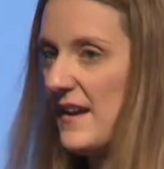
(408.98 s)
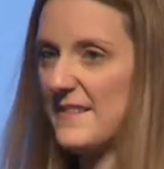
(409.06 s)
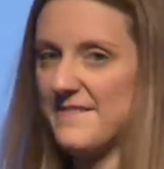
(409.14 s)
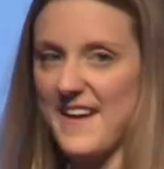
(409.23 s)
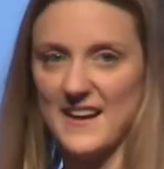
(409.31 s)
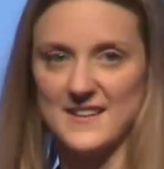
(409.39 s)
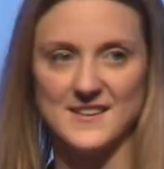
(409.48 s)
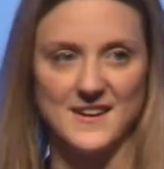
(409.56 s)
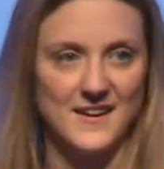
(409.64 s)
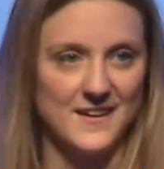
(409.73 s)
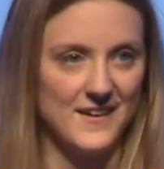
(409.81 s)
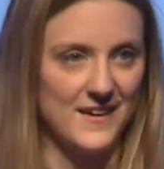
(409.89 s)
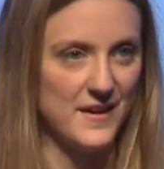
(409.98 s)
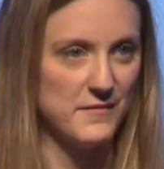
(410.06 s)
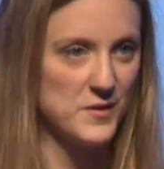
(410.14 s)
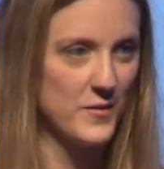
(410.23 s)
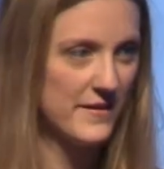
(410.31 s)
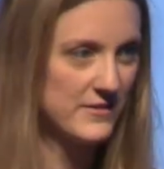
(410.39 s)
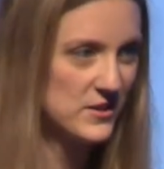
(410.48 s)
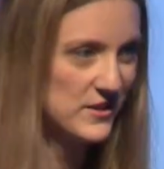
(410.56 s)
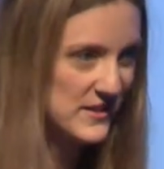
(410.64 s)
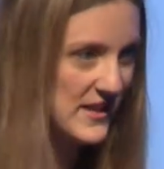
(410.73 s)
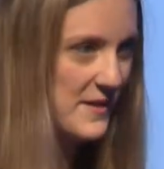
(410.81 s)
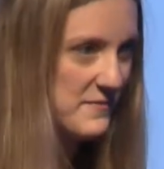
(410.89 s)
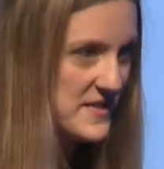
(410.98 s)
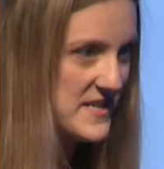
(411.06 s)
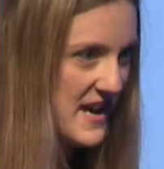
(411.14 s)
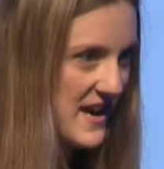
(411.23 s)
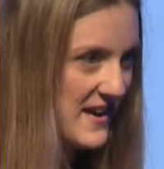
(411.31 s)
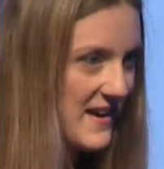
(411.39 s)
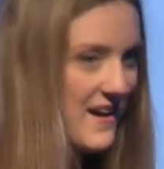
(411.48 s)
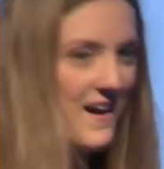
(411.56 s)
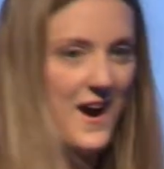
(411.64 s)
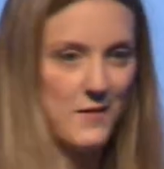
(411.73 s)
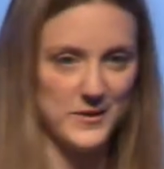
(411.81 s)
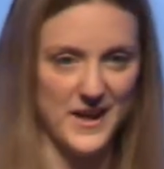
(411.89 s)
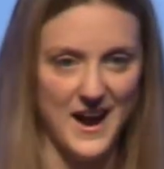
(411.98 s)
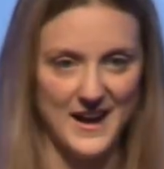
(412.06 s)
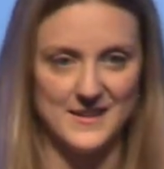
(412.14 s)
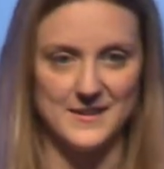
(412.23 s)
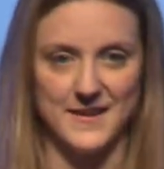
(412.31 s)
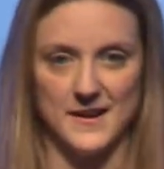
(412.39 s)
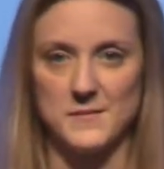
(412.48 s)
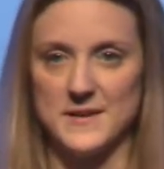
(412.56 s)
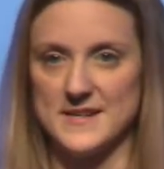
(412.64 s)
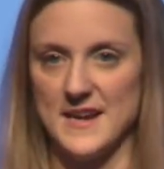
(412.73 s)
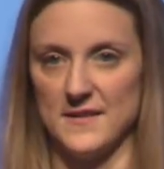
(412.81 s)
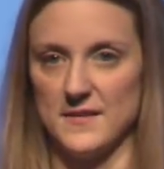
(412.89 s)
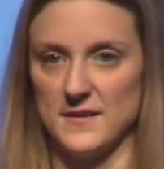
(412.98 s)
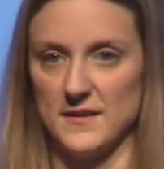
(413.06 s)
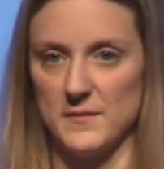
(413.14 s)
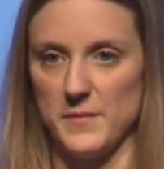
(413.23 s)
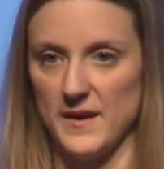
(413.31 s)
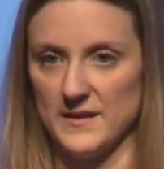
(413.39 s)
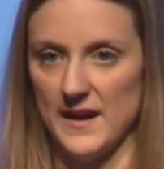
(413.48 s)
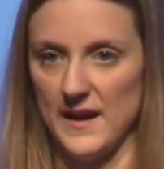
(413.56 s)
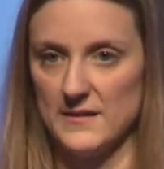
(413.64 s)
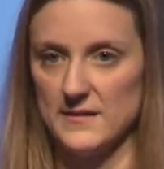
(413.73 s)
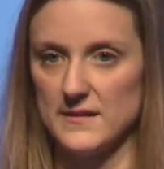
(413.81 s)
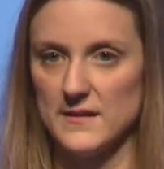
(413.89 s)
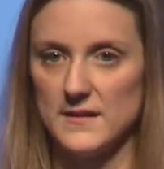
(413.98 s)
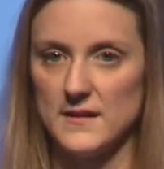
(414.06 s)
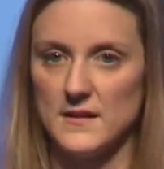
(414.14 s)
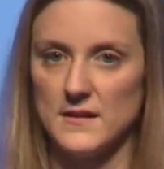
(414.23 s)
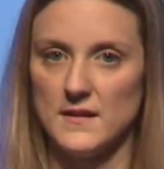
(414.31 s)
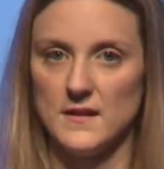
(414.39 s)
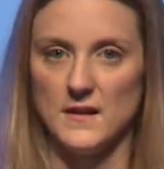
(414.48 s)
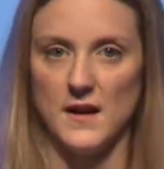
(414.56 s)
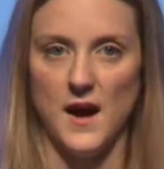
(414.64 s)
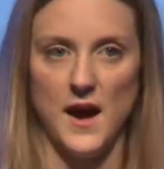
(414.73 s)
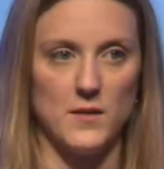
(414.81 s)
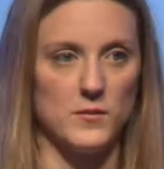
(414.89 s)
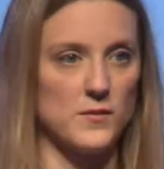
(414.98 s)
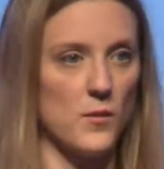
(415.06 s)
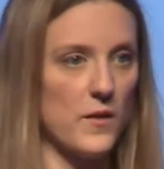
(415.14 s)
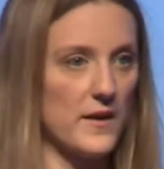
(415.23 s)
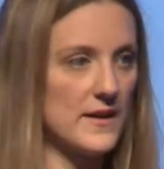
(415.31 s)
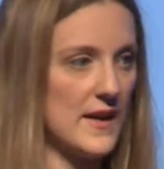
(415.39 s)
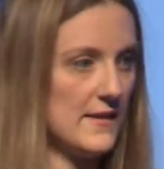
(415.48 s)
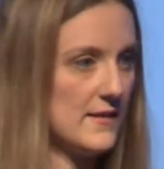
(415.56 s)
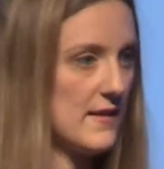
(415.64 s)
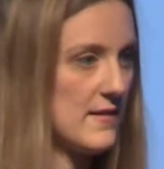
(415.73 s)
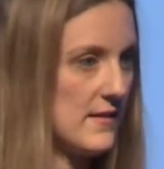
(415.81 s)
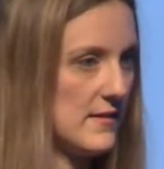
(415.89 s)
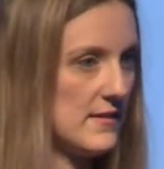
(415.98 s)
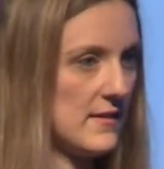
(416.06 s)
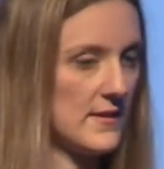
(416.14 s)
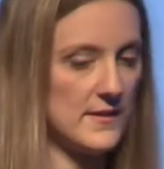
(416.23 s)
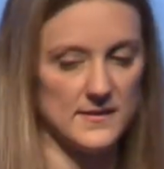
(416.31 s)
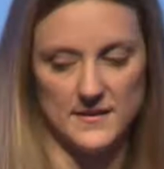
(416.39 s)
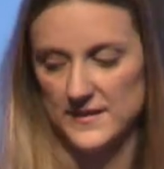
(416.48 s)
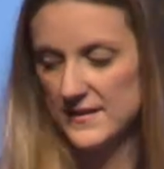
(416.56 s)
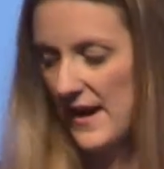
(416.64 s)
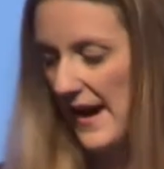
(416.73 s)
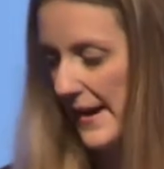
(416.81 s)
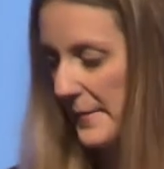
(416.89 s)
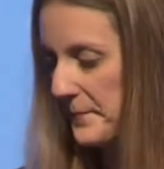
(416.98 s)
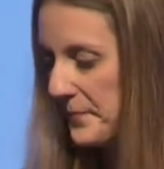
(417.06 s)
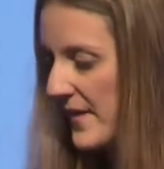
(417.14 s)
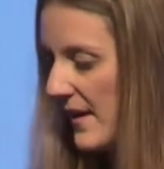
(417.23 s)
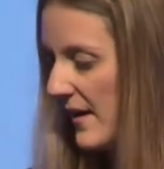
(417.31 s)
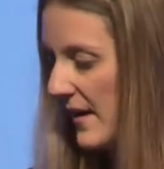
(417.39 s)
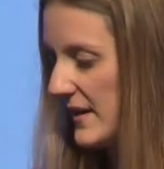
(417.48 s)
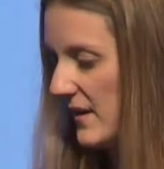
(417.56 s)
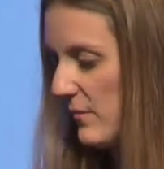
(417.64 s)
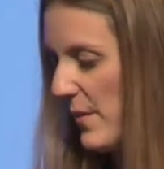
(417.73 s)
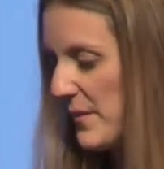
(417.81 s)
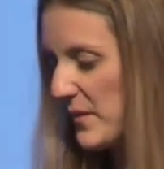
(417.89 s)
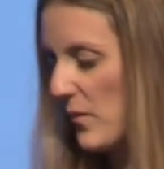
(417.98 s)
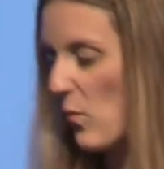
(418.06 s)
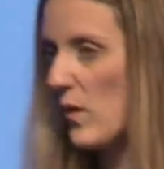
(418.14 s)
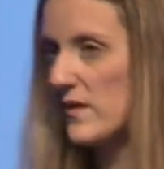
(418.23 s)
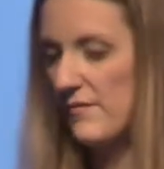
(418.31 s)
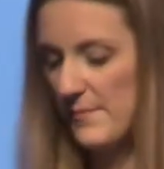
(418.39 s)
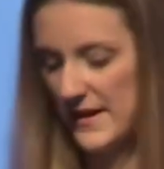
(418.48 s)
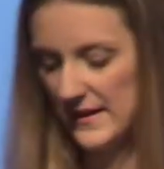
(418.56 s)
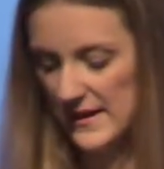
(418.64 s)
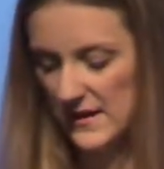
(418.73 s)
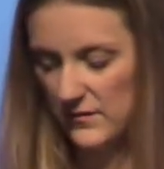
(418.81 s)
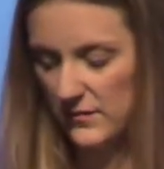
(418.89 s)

In fact, if you have a good time today, I would highly recommend downloading the podcast. I was organizing this series at the time, and I remember that one of my key